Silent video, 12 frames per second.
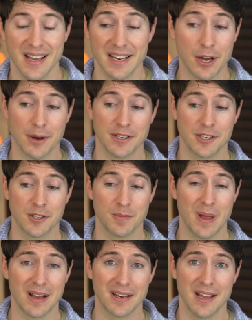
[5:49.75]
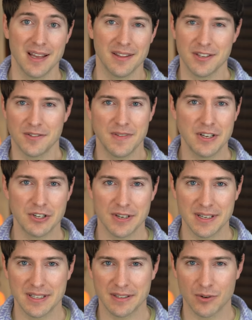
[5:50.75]
Now, I suspect this feature
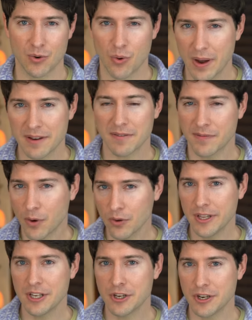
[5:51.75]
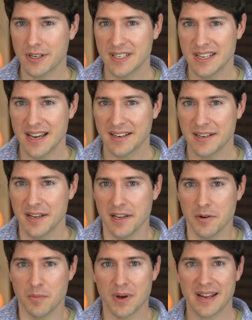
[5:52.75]
isn't quite fully cooked yet,
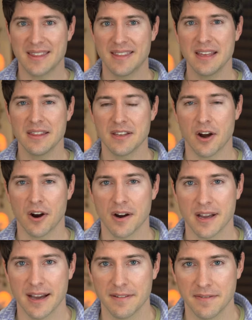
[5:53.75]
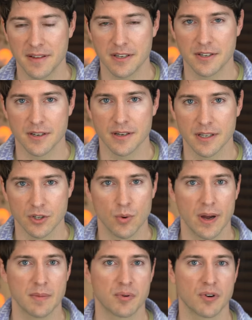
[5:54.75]
but I think the archive feature is quite